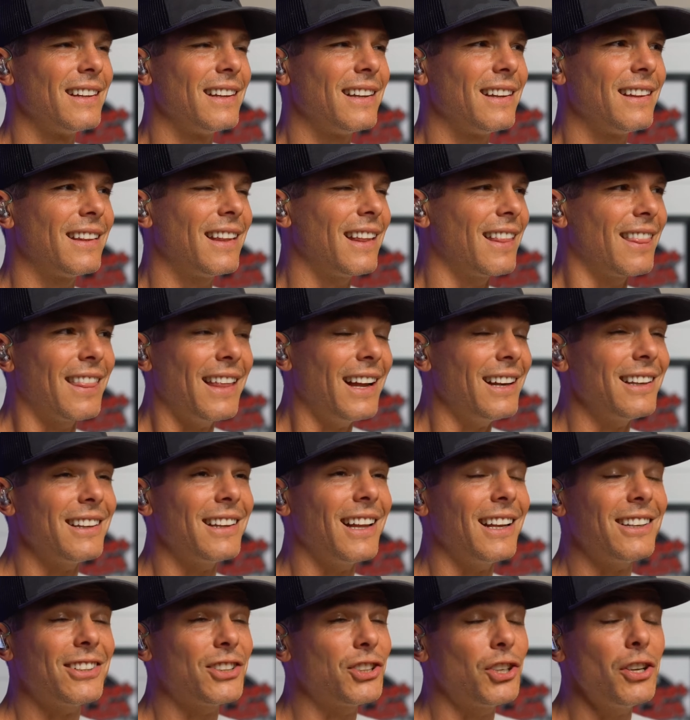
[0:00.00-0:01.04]

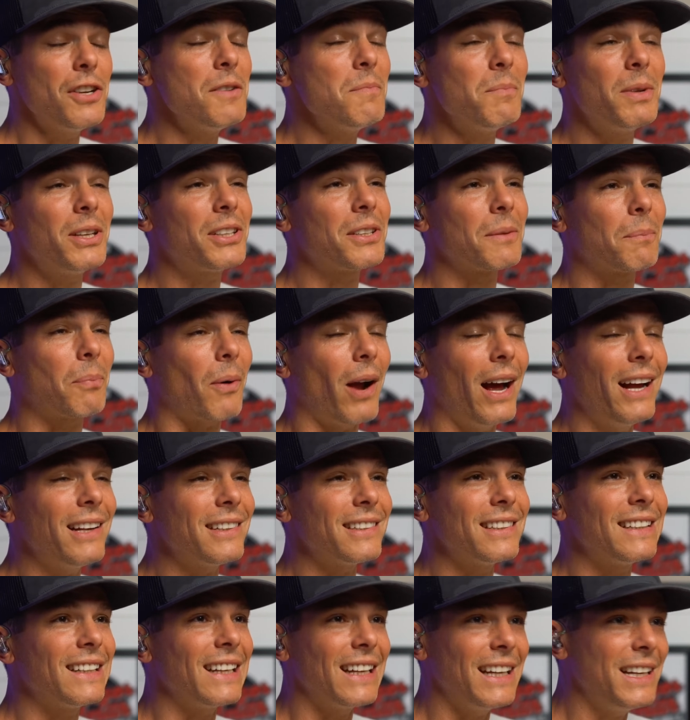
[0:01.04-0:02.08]
That shouldn't be
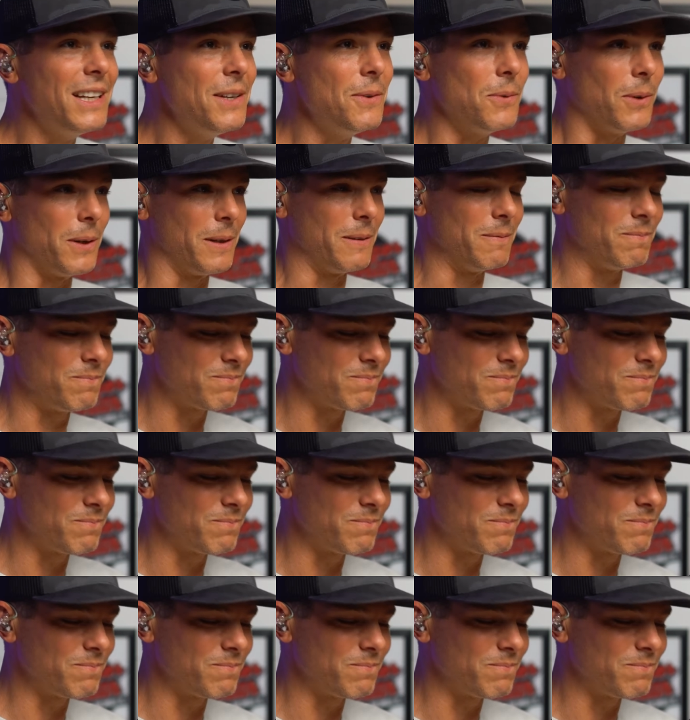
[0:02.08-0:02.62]
surprising to anyone.